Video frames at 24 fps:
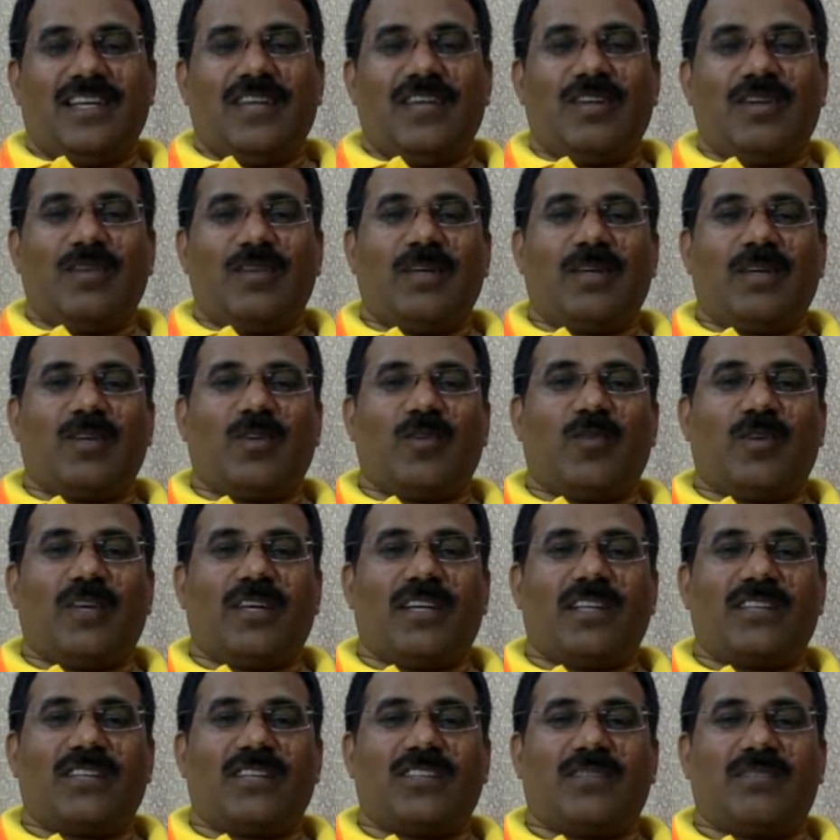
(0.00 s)
He will make your
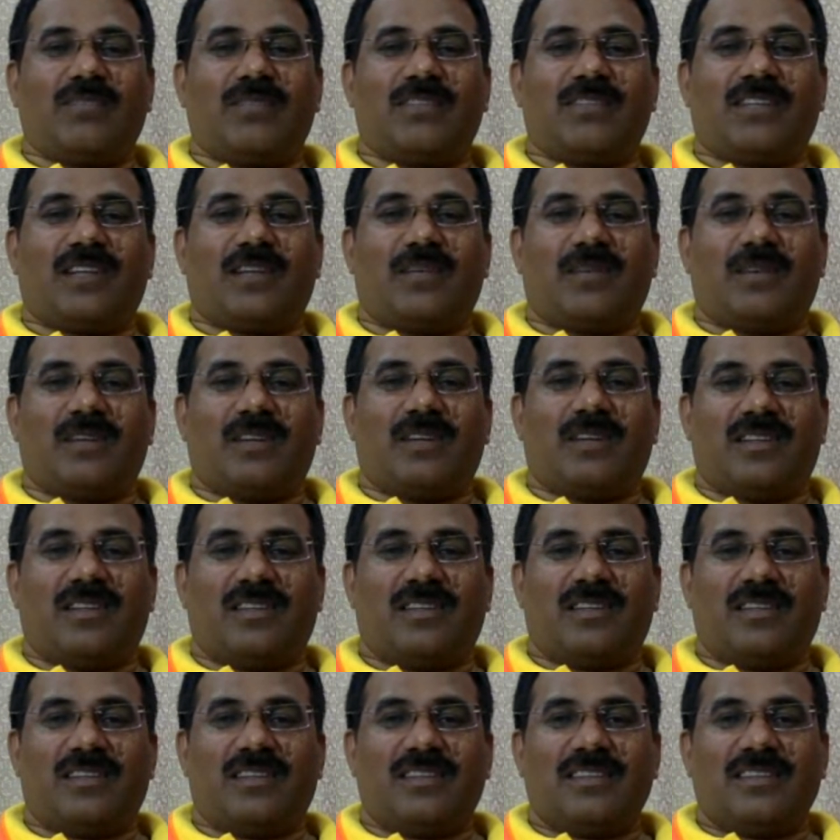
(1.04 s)
vacation miserable.
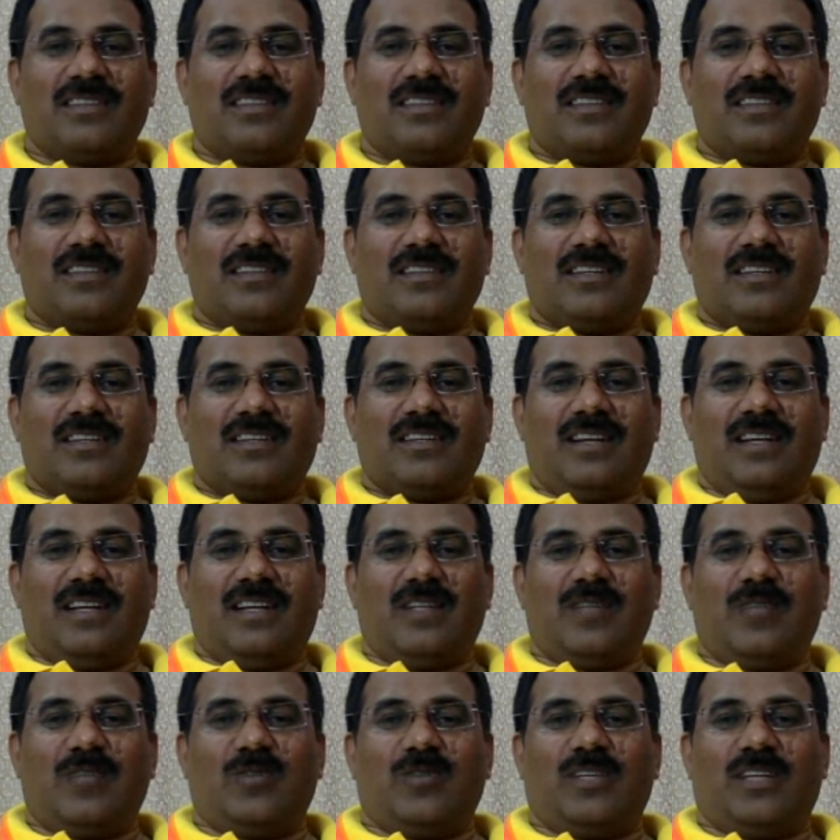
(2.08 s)

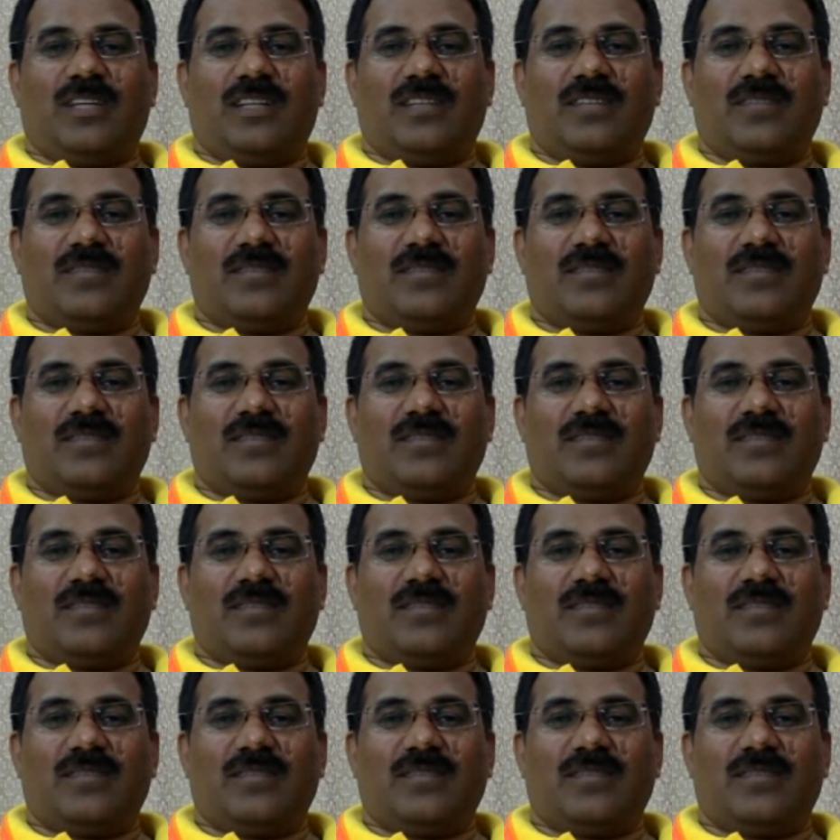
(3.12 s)
Hallelujah.